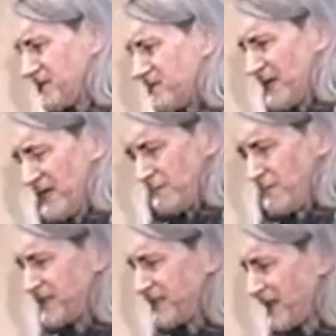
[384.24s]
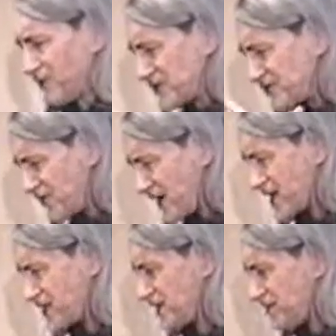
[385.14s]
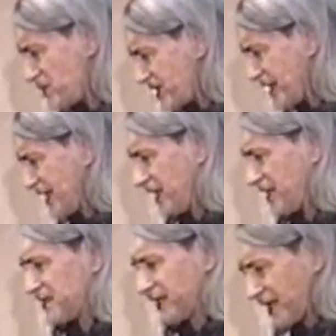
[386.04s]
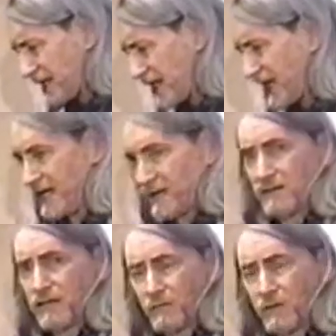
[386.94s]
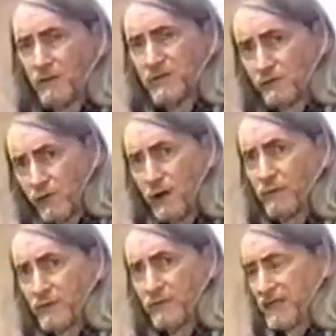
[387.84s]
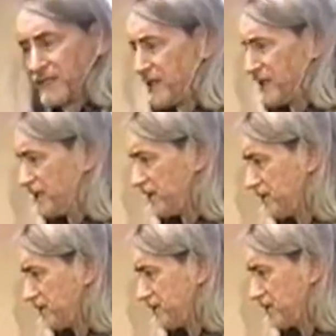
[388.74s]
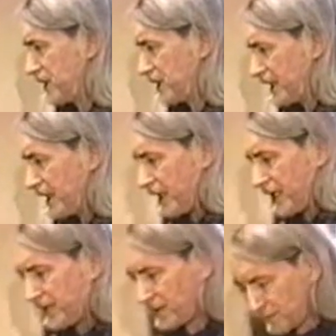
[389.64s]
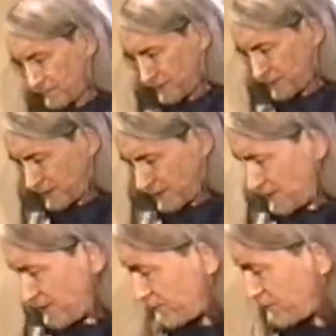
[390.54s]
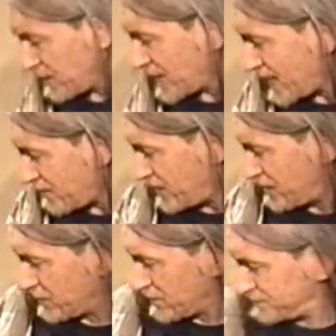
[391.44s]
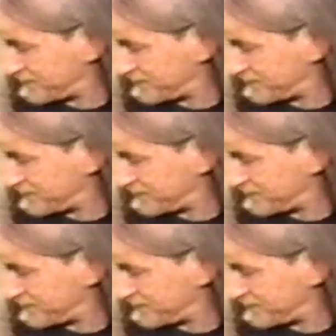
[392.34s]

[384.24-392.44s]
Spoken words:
to me. It meant that I was finally beginning to get a handle on what was wrong with my teeth. You know, for a lot of people,